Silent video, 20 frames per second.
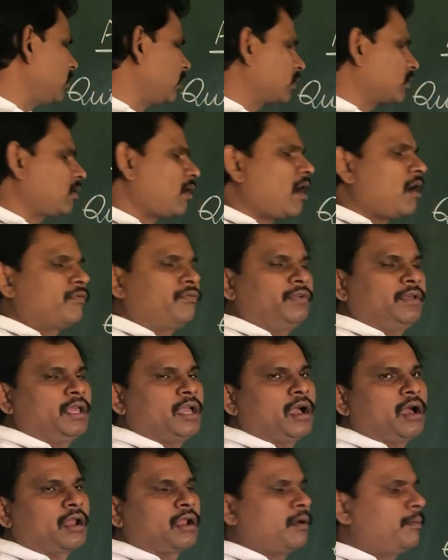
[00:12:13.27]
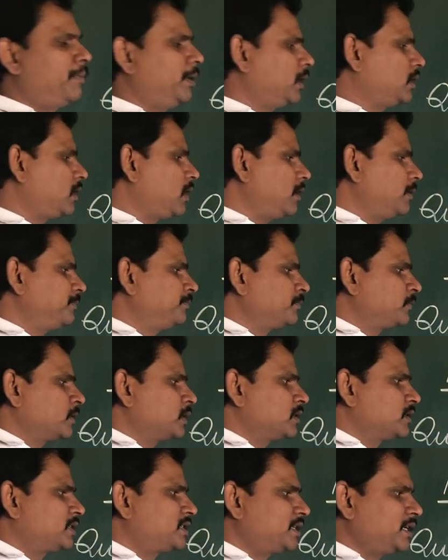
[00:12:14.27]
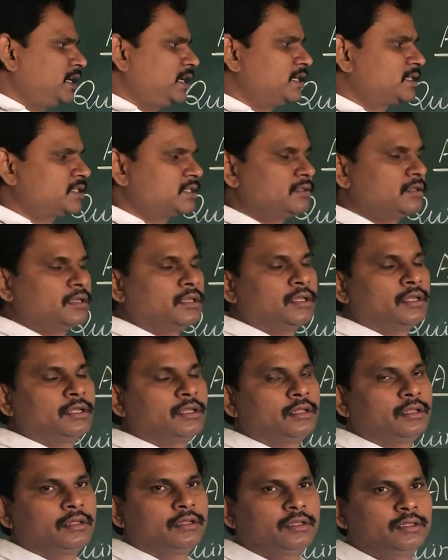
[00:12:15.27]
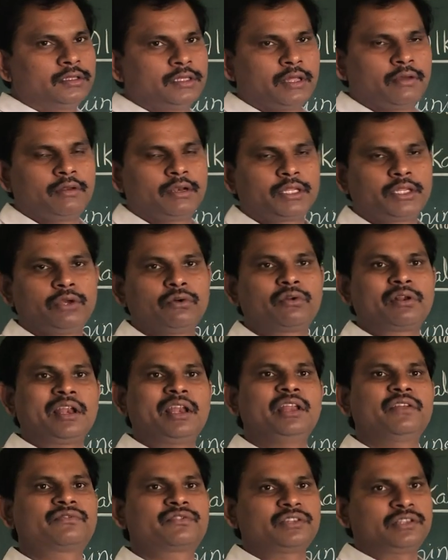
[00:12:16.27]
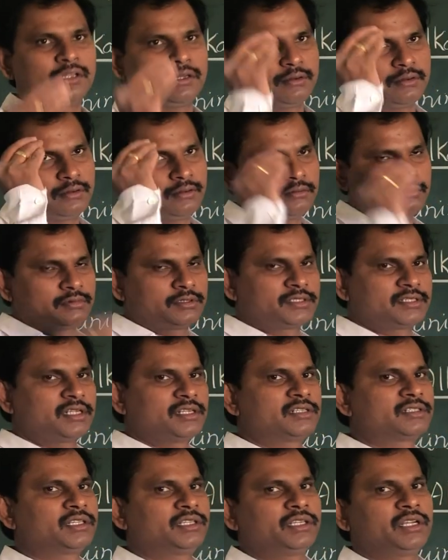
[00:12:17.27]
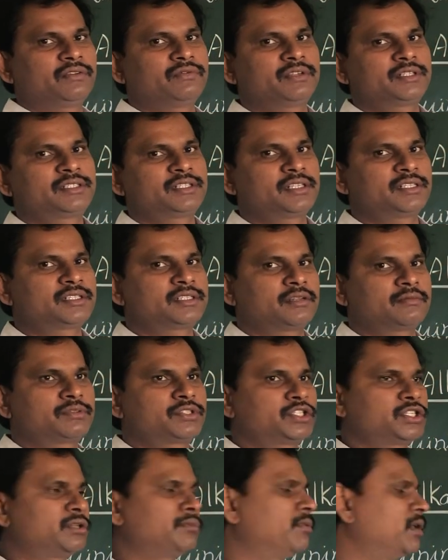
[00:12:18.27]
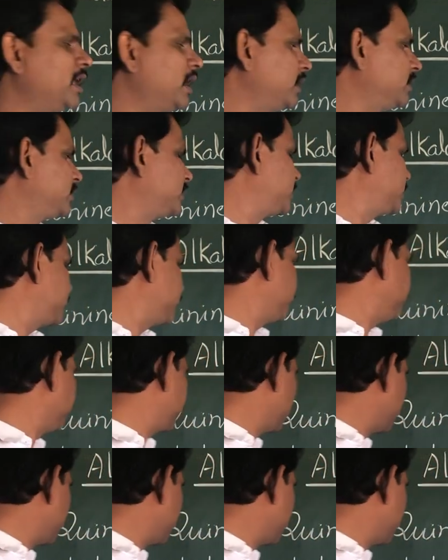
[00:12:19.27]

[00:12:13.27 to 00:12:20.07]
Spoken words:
or coffee arabica seeds, they will give relief to the central nervous system stimulants.